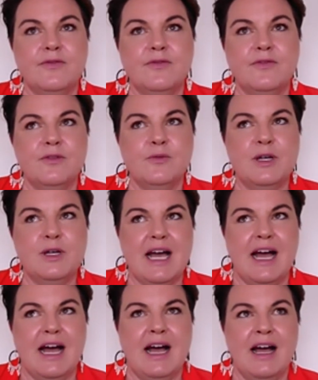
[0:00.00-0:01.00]
We
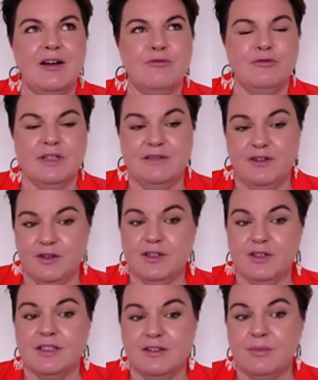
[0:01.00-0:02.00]
are really
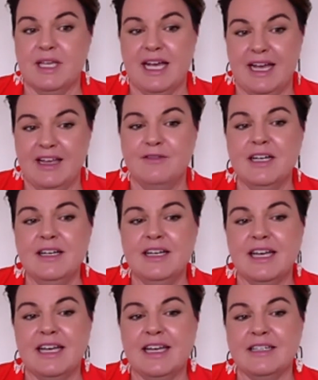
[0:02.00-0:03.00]
focused on behaviour,
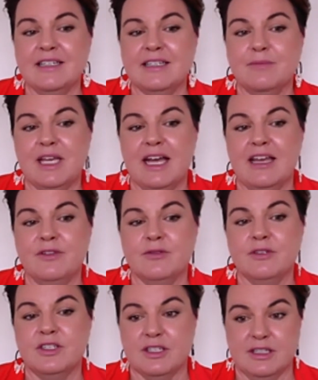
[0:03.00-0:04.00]
and behaviour
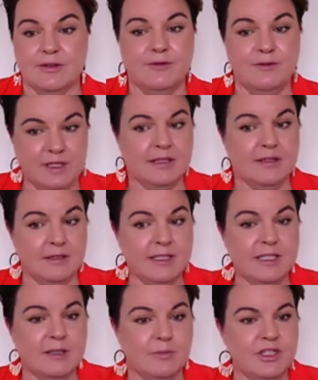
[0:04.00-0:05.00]
is just a physical
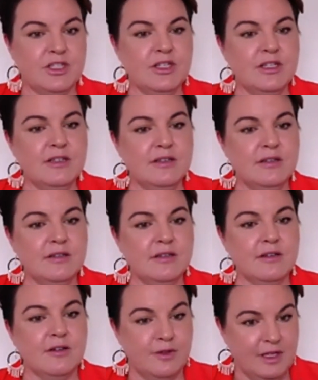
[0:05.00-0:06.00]
expression
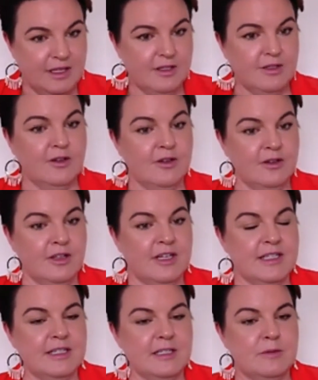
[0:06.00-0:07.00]
of the
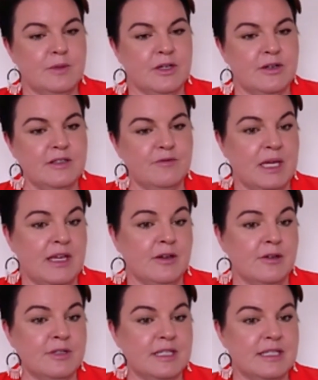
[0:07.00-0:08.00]
internalised experience of being
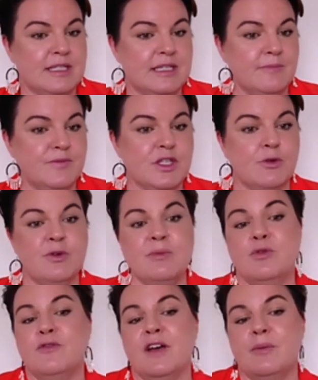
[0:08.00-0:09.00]
autistic. So we
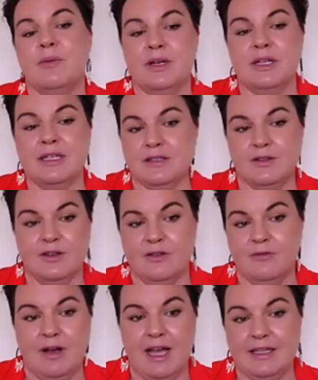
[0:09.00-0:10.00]
move our body in
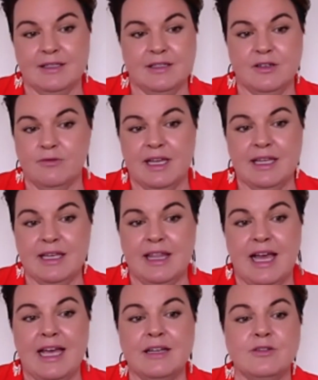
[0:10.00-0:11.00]
certain ways to
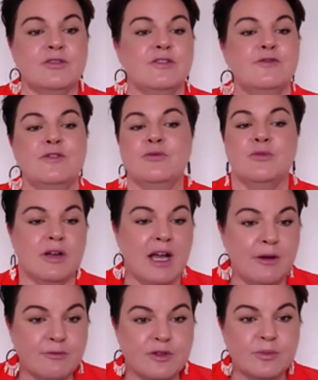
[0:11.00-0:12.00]
regulate or to feel more
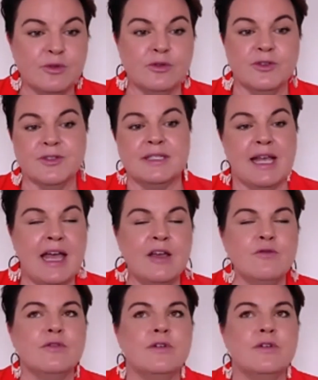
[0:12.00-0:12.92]
comfortable or safe,